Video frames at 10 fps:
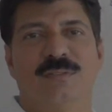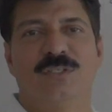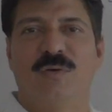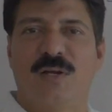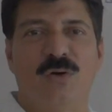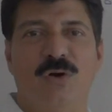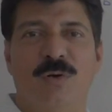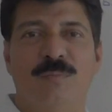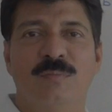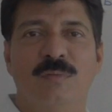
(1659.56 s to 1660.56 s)
your
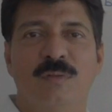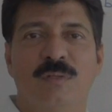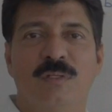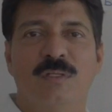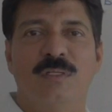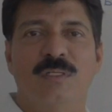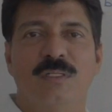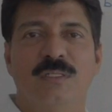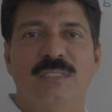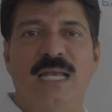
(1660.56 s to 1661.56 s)
home,
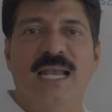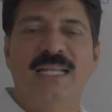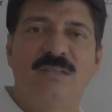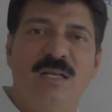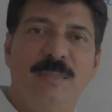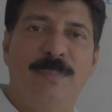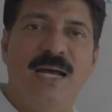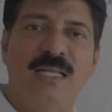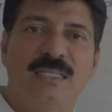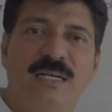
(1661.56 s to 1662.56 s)
the length of the
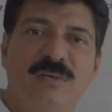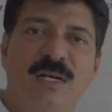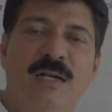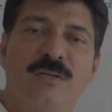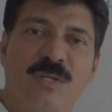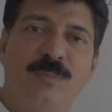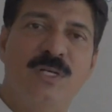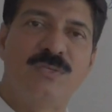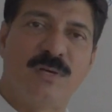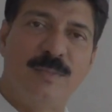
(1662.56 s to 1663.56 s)
path covered,
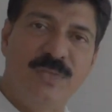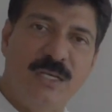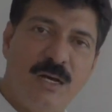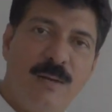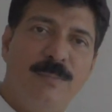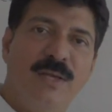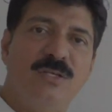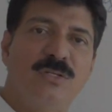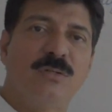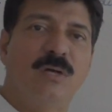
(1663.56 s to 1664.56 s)
suppose from the
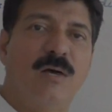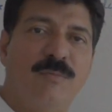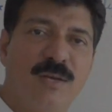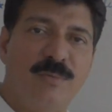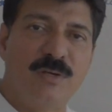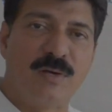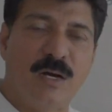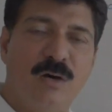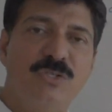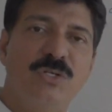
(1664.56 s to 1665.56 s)
complex to, from your
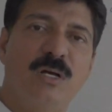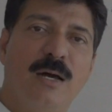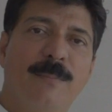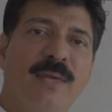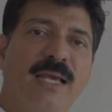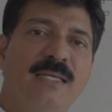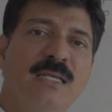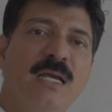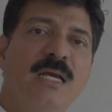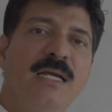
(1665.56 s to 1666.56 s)
house to complex,
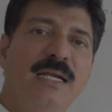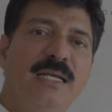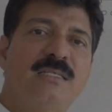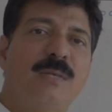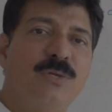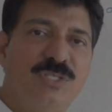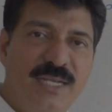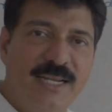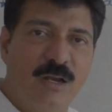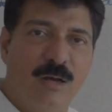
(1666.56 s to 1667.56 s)
it is suppose
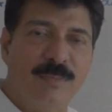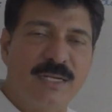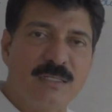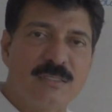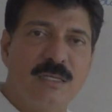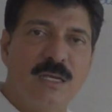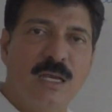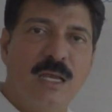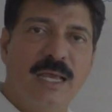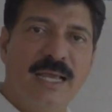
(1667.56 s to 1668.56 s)
3 kilometers.
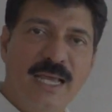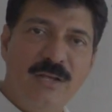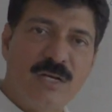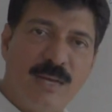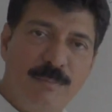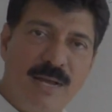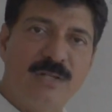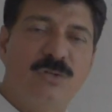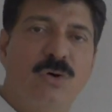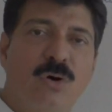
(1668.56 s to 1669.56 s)
Again you come
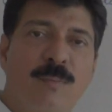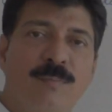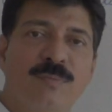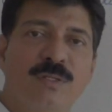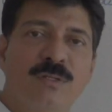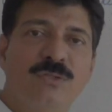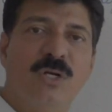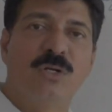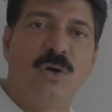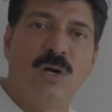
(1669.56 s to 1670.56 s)
back to home.
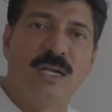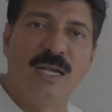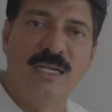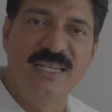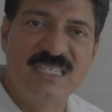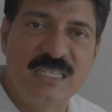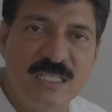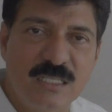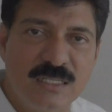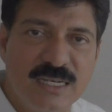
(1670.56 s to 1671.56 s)
So total
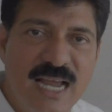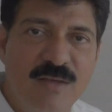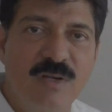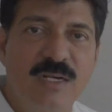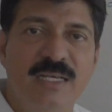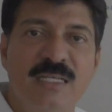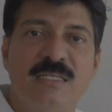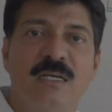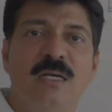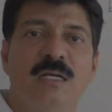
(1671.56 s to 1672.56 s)
distance traveled
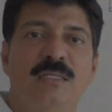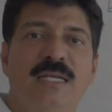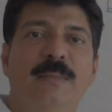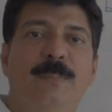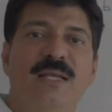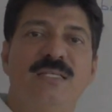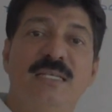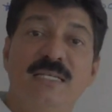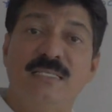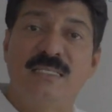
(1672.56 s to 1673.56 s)
is 3 plus
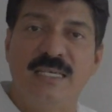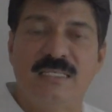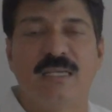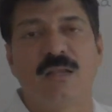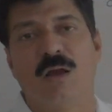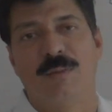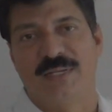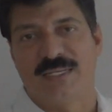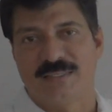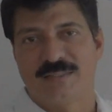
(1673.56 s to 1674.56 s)
3 6
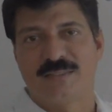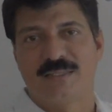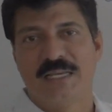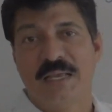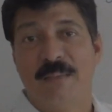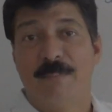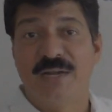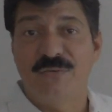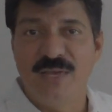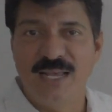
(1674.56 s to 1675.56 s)
kilometers. But
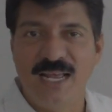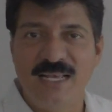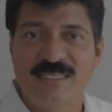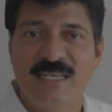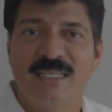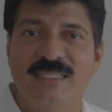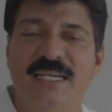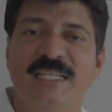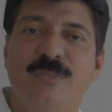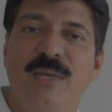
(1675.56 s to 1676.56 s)
whereas the
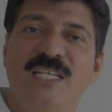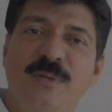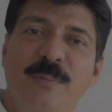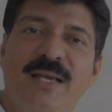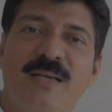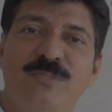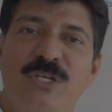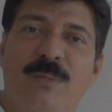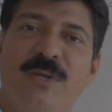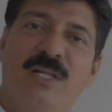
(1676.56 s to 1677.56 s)
displacement becomes
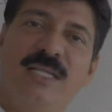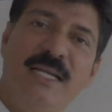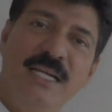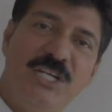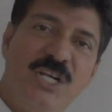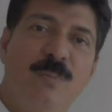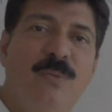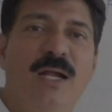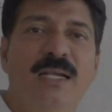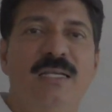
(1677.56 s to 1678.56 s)
zero because the initial
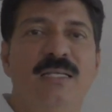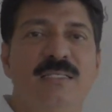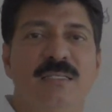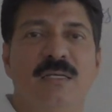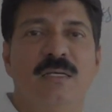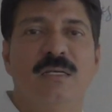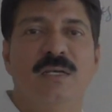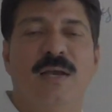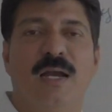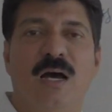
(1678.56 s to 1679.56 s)
point is
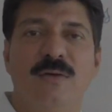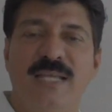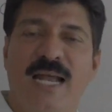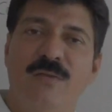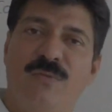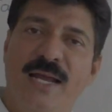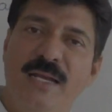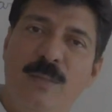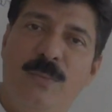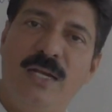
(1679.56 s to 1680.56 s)
your house and
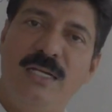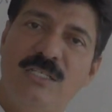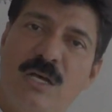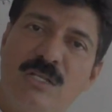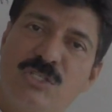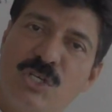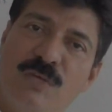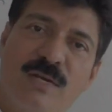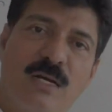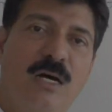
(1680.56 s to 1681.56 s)
final point is also your